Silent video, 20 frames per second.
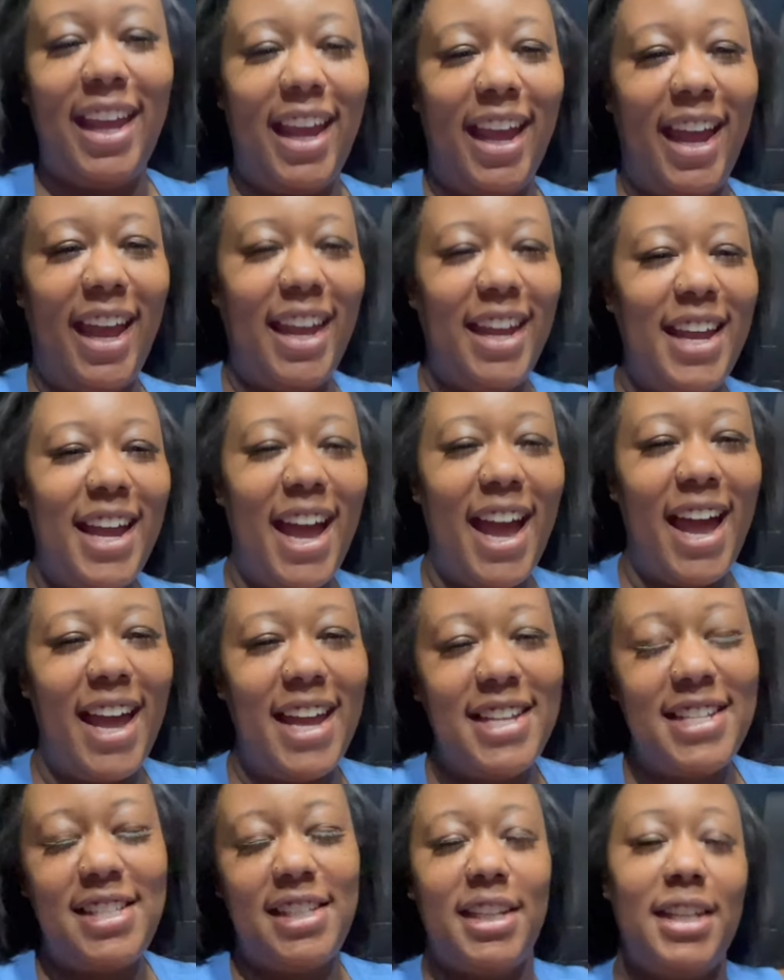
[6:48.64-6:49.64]
Hey
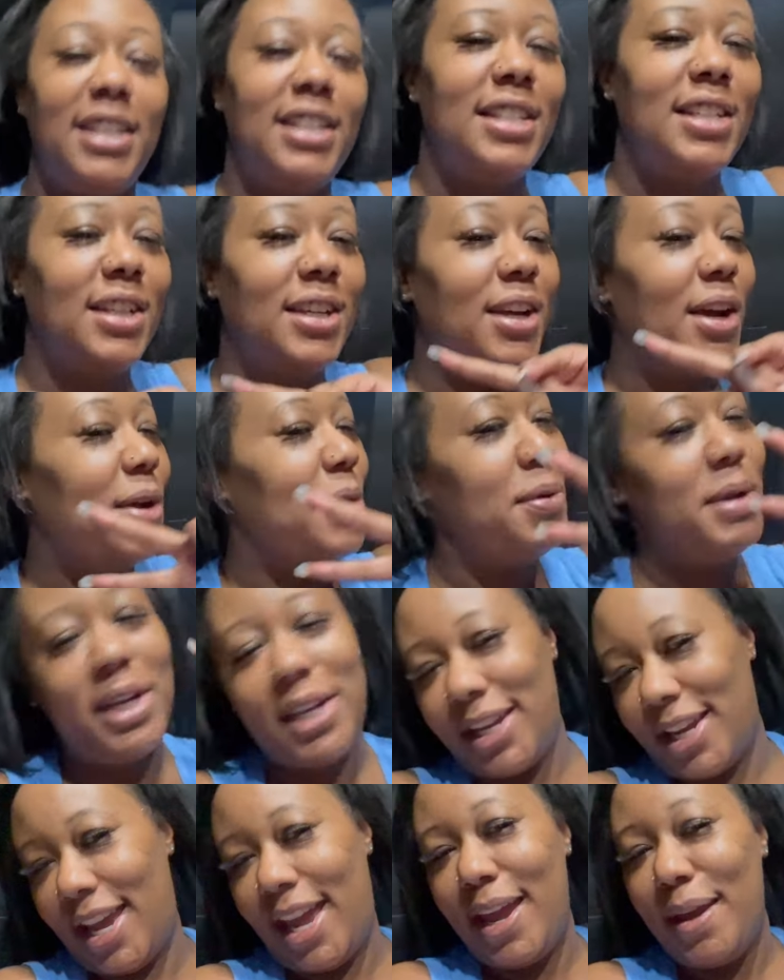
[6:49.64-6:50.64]
guys, it's Nicole
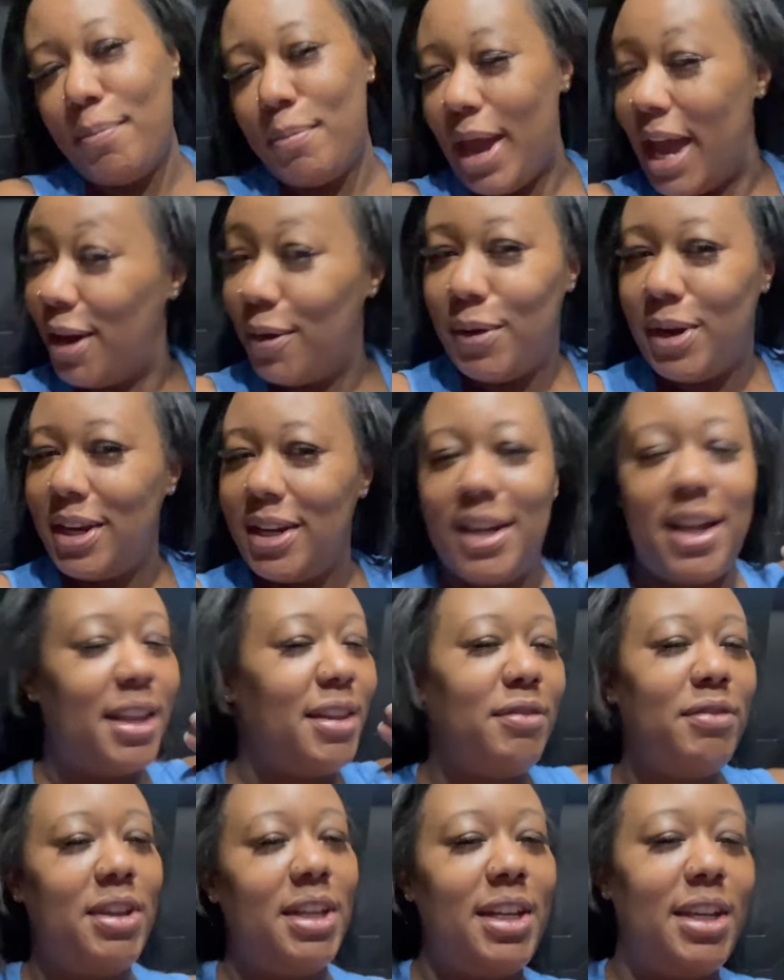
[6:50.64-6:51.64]
with a K, back with
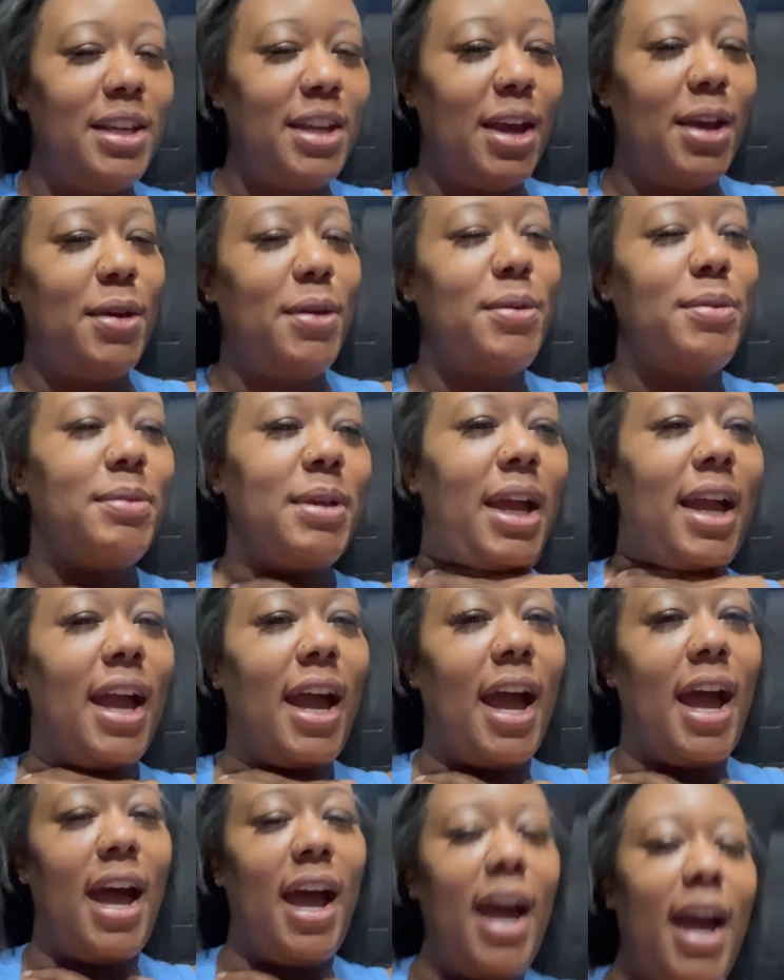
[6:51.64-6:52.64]
another video.
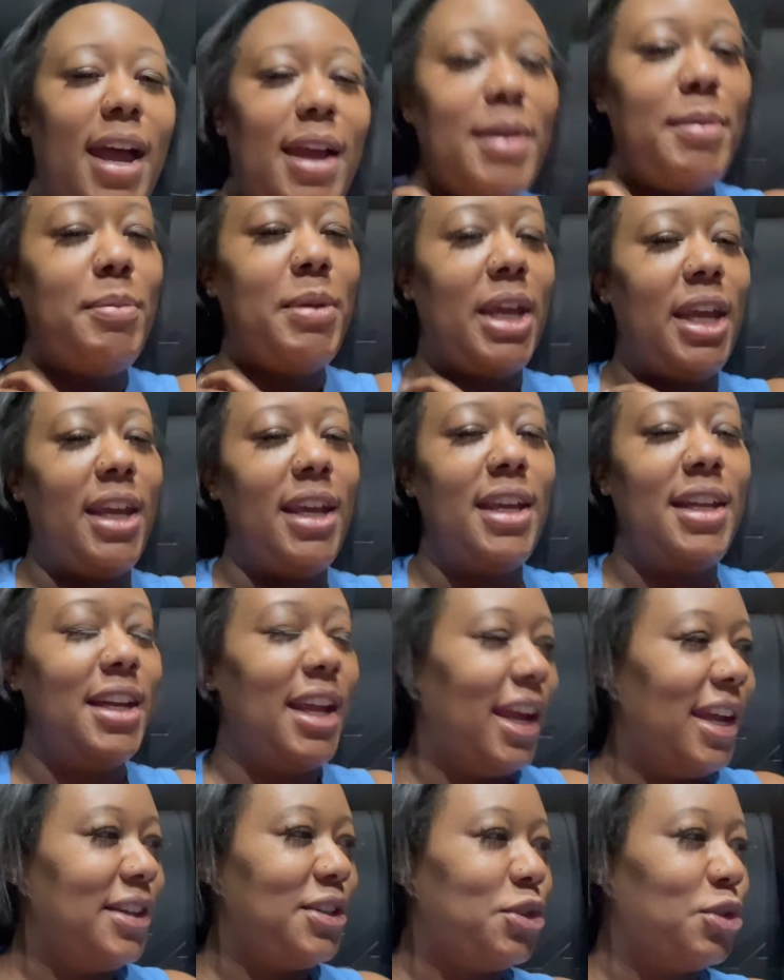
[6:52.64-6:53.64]
I'm
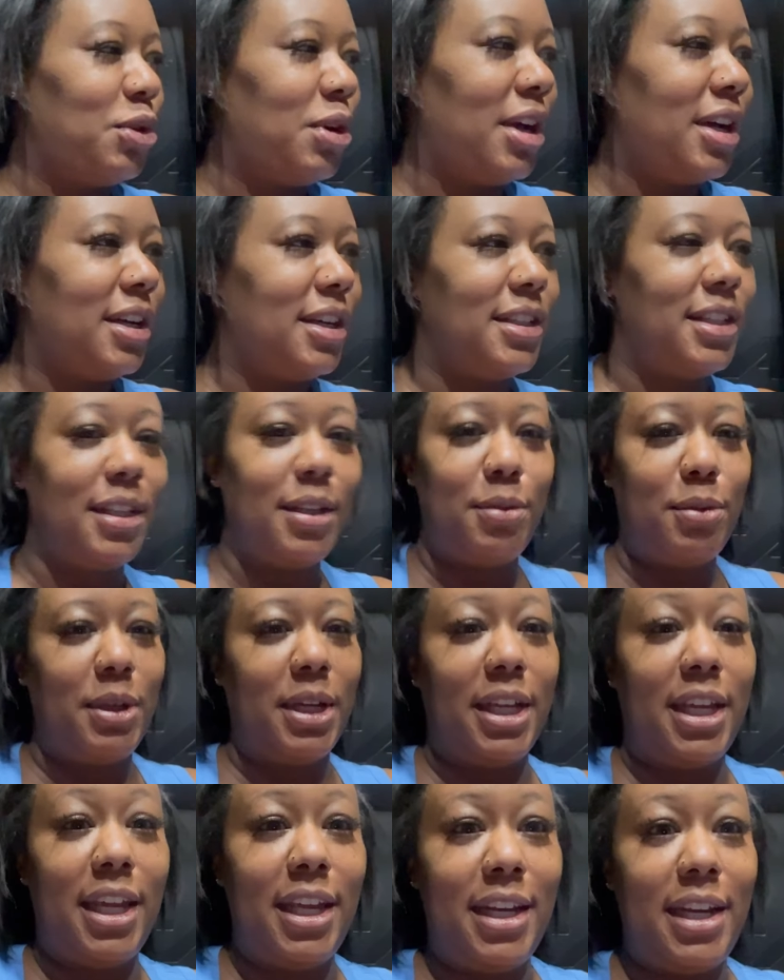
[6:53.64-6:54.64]
in a truck.
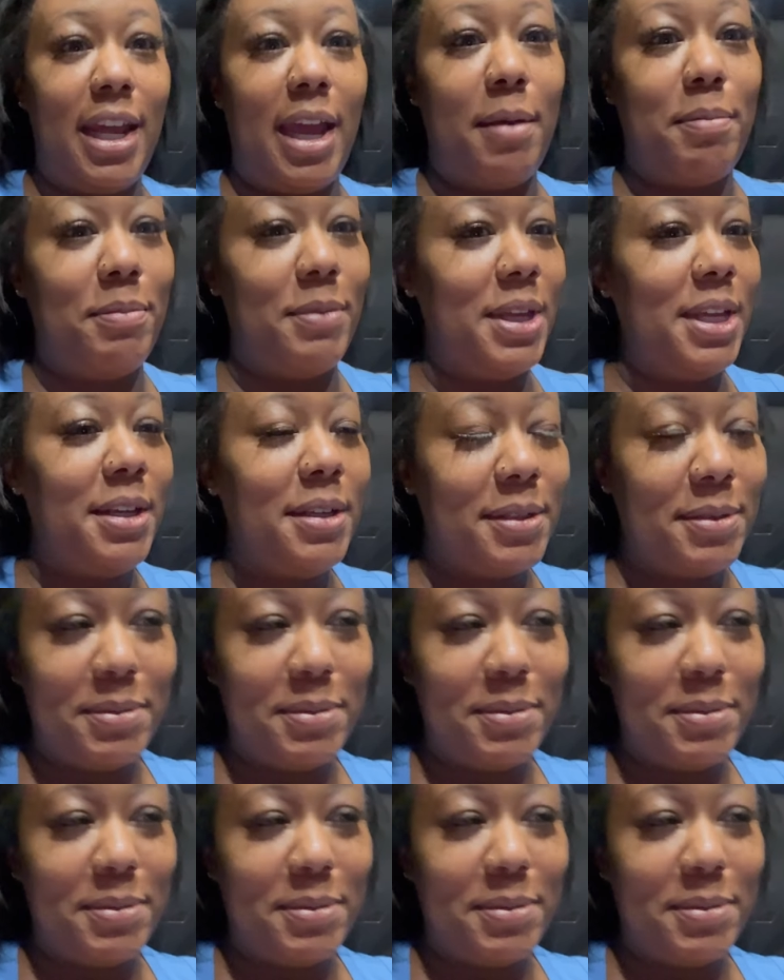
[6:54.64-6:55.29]
Someone kidnapped me.